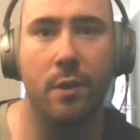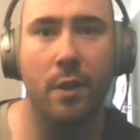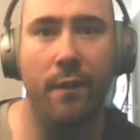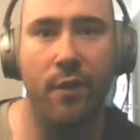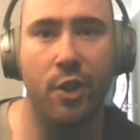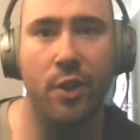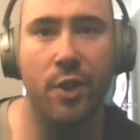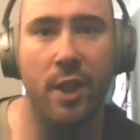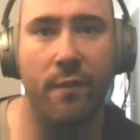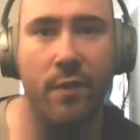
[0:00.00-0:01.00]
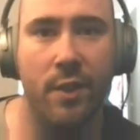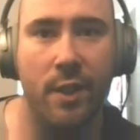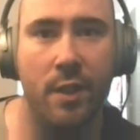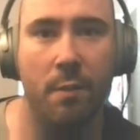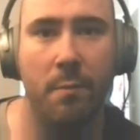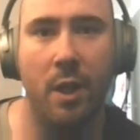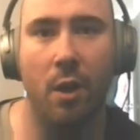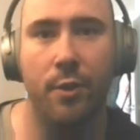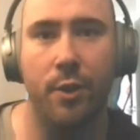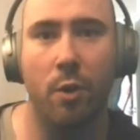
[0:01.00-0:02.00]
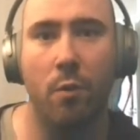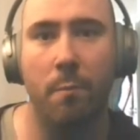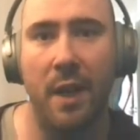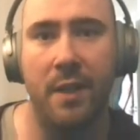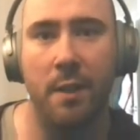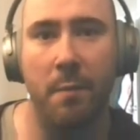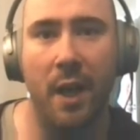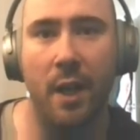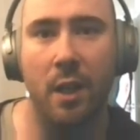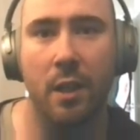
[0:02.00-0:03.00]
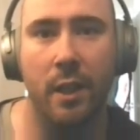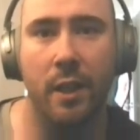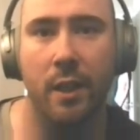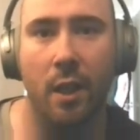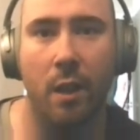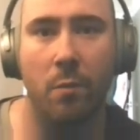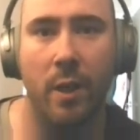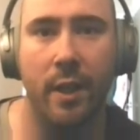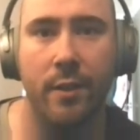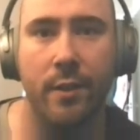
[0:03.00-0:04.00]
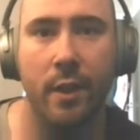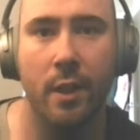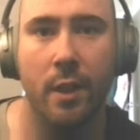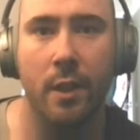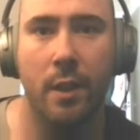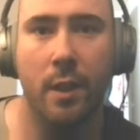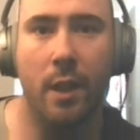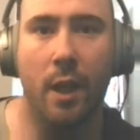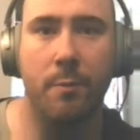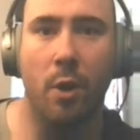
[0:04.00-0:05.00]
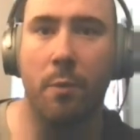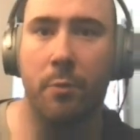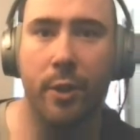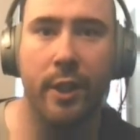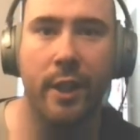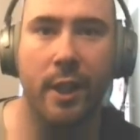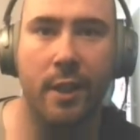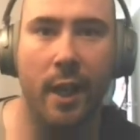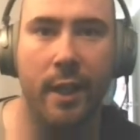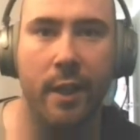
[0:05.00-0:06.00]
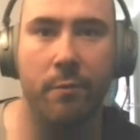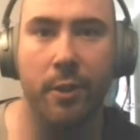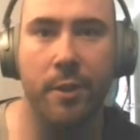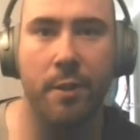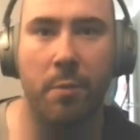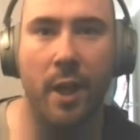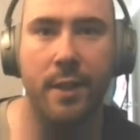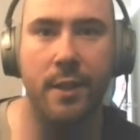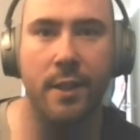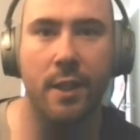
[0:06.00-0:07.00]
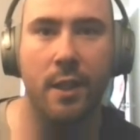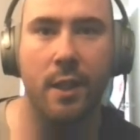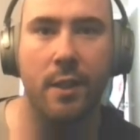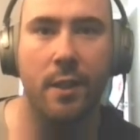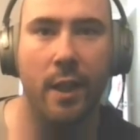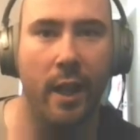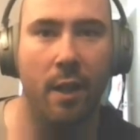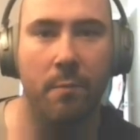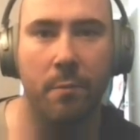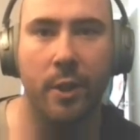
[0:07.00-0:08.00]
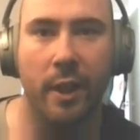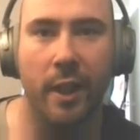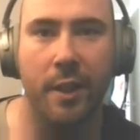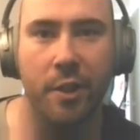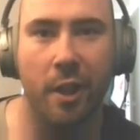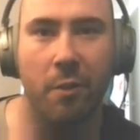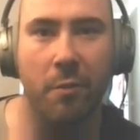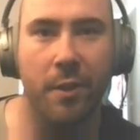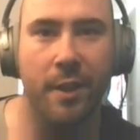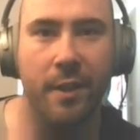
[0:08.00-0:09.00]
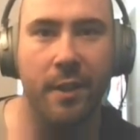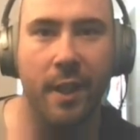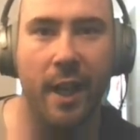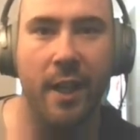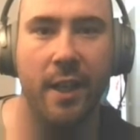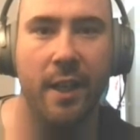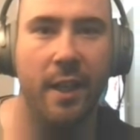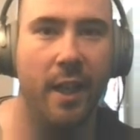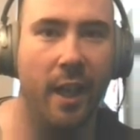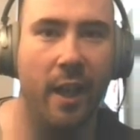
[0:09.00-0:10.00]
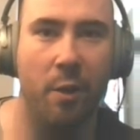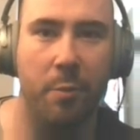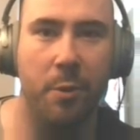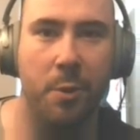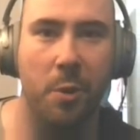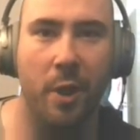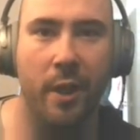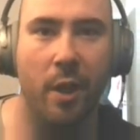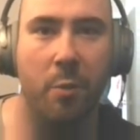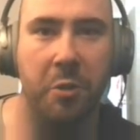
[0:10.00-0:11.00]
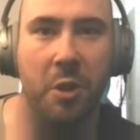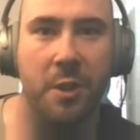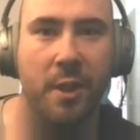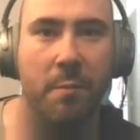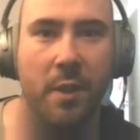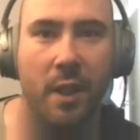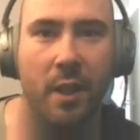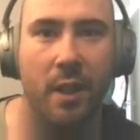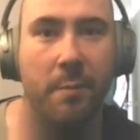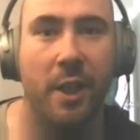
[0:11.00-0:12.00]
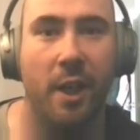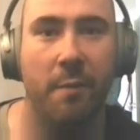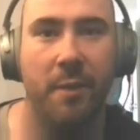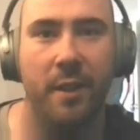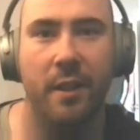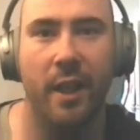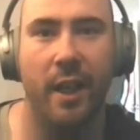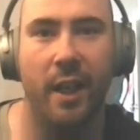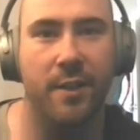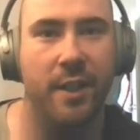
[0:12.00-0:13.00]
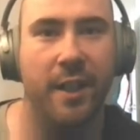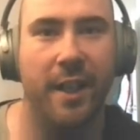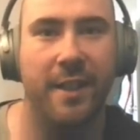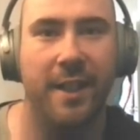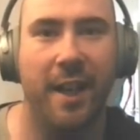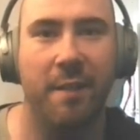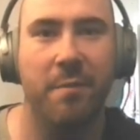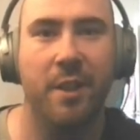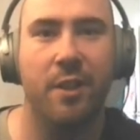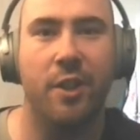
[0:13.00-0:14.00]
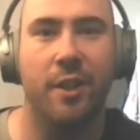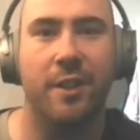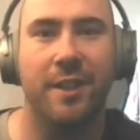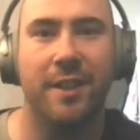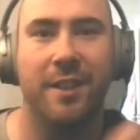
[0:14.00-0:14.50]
efficiency of the system and also makes it better in a lot of ways. So I'm really excited, really surprised to see this, and I'm really glad to share it with you today. And I hope you enjoyed and I hope you learned something. Leave me a comment and I'll see you next time. Cheers.